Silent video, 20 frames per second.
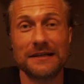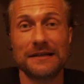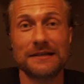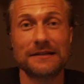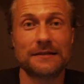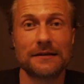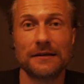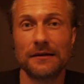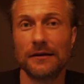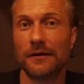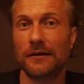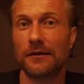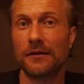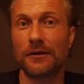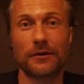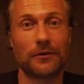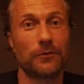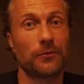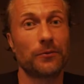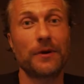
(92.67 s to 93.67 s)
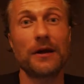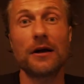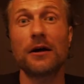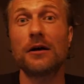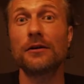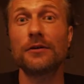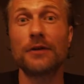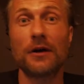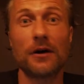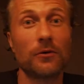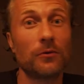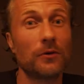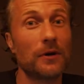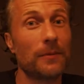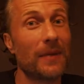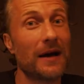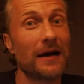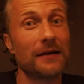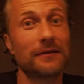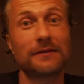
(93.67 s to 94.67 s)
is, look, we all know we're
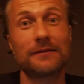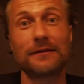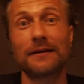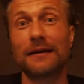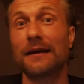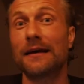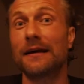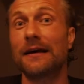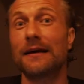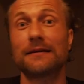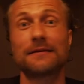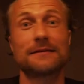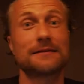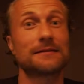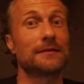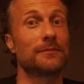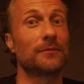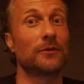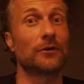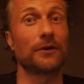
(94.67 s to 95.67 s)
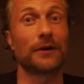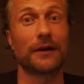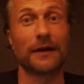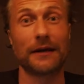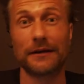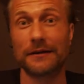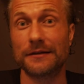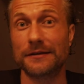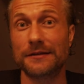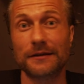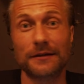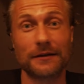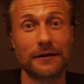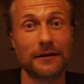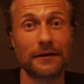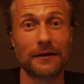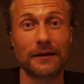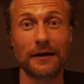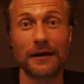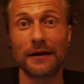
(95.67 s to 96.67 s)
about to get some hurricanes,
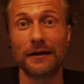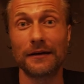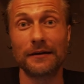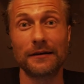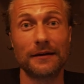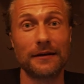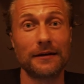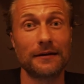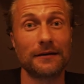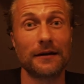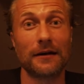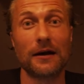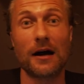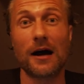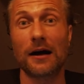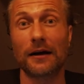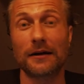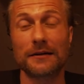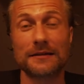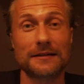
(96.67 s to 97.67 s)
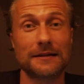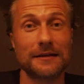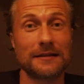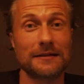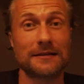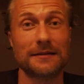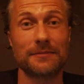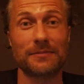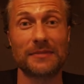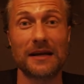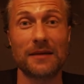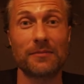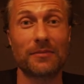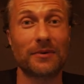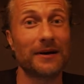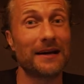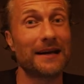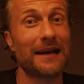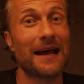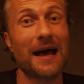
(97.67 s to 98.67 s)
okay? In August and
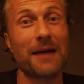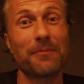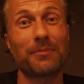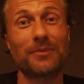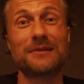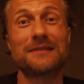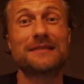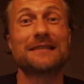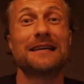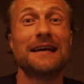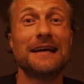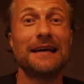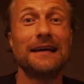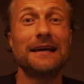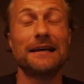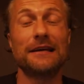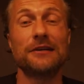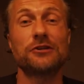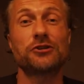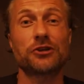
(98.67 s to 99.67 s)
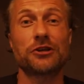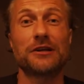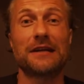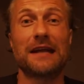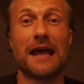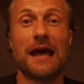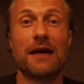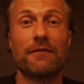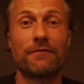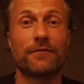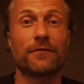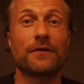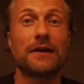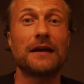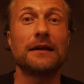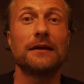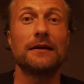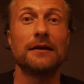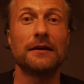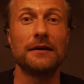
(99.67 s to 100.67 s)
September, it happens each and
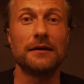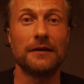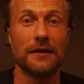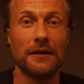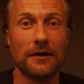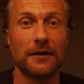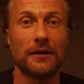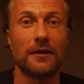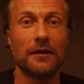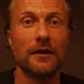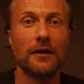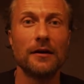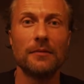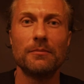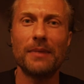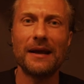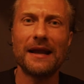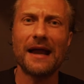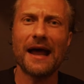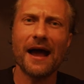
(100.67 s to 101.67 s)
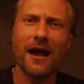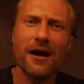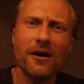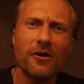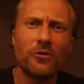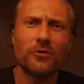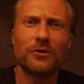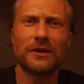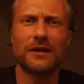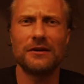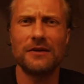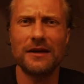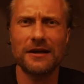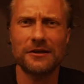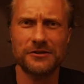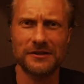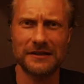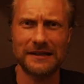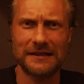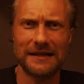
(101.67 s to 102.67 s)
every year. But how can you
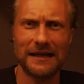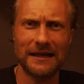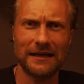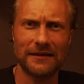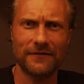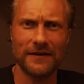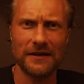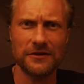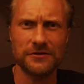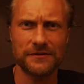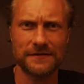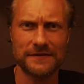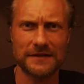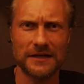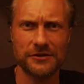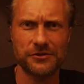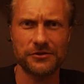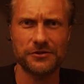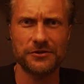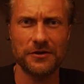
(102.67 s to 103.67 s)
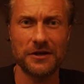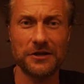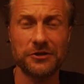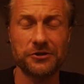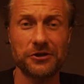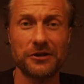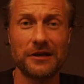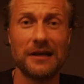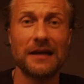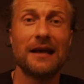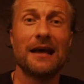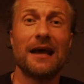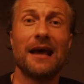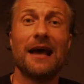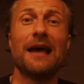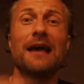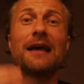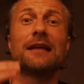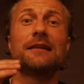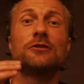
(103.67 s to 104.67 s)
actually take advantage of such a situation
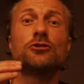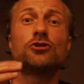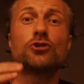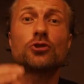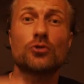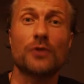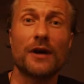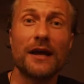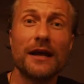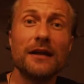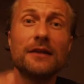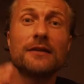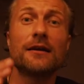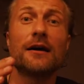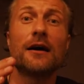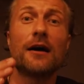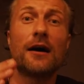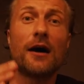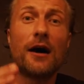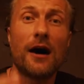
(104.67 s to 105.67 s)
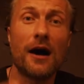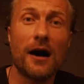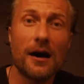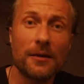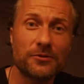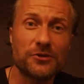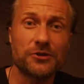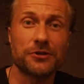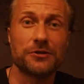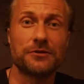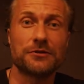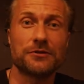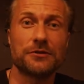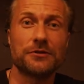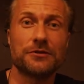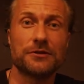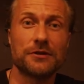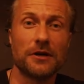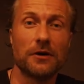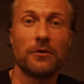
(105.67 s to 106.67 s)
and trade options?
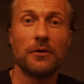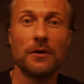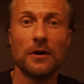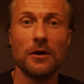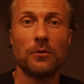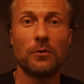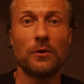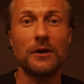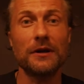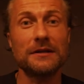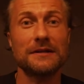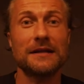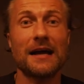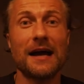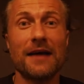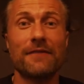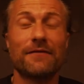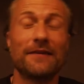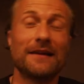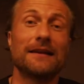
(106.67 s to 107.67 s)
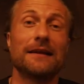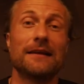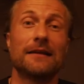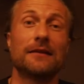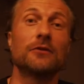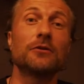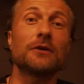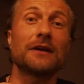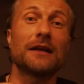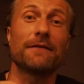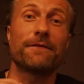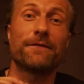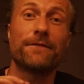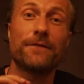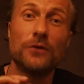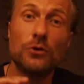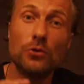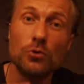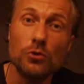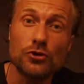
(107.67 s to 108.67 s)
So we're gonna dive in and look at a
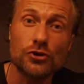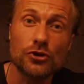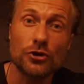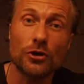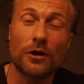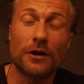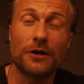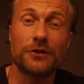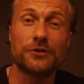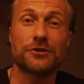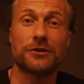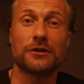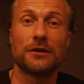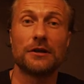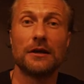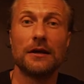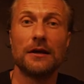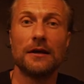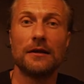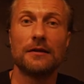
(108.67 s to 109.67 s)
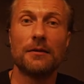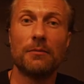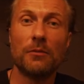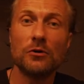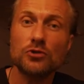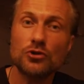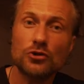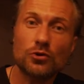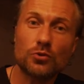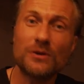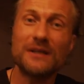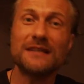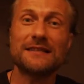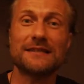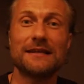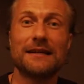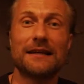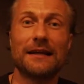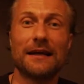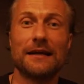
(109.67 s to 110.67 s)
few charts. The most
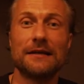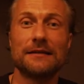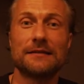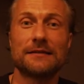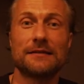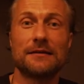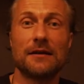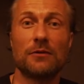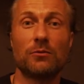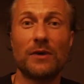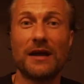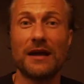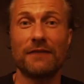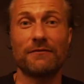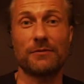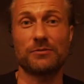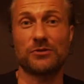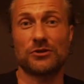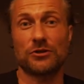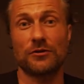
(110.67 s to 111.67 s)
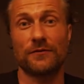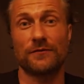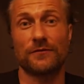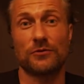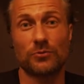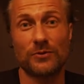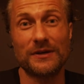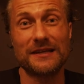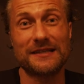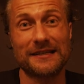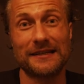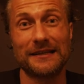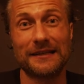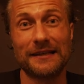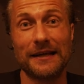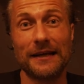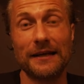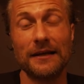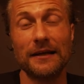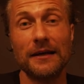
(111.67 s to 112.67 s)
recent case that we have observed
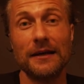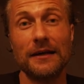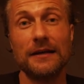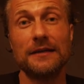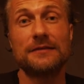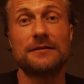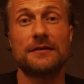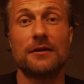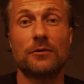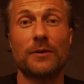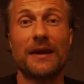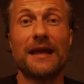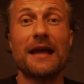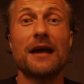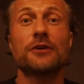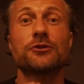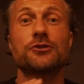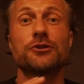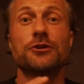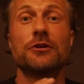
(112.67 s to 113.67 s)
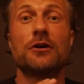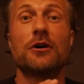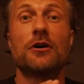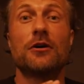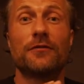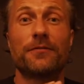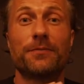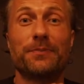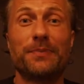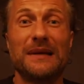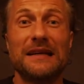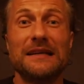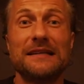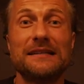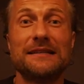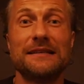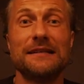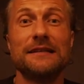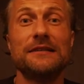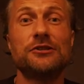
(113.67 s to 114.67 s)
recently is the reaction of
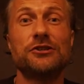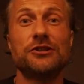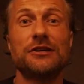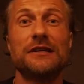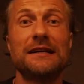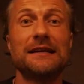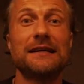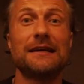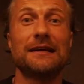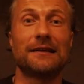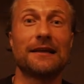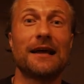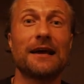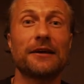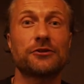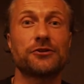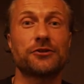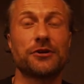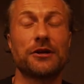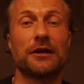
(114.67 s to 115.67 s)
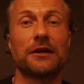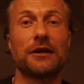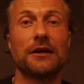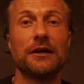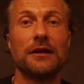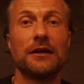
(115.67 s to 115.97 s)
PCG Electric